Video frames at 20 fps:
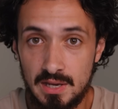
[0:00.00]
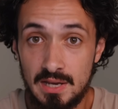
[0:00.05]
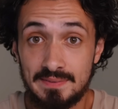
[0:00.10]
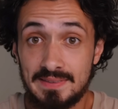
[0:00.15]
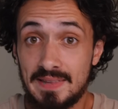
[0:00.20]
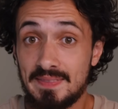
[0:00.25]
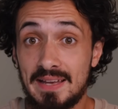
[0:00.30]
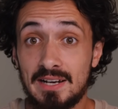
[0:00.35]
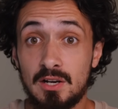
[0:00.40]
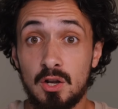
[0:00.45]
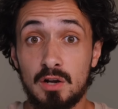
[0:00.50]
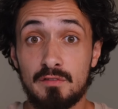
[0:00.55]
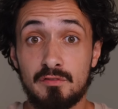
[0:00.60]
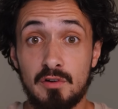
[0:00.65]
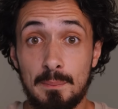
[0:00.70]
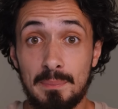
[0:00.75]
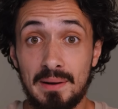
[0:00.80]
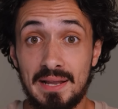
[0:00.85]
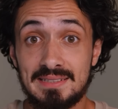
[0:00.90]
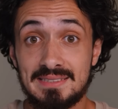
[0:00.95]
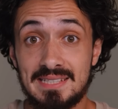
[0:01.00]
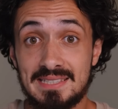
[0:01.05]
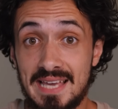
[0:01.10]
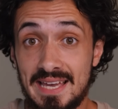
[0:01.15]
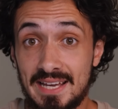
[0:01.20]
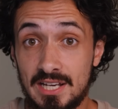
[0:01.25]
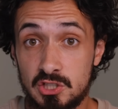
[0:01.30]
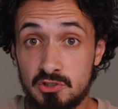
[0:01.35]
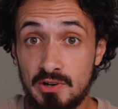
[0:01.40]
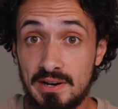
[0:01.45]
Then they'd look for a place to
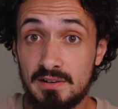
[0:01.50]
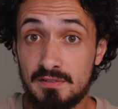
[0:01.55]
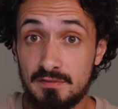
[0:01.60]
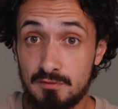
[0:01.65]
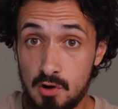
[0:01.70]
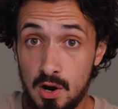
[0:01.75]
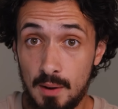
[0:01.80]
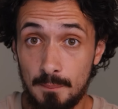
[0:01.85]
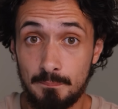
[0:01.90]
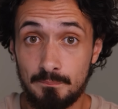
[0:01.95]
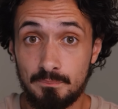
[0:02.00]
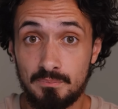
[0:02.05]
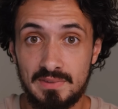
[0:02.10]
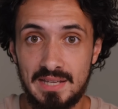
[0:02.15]
take a trade from.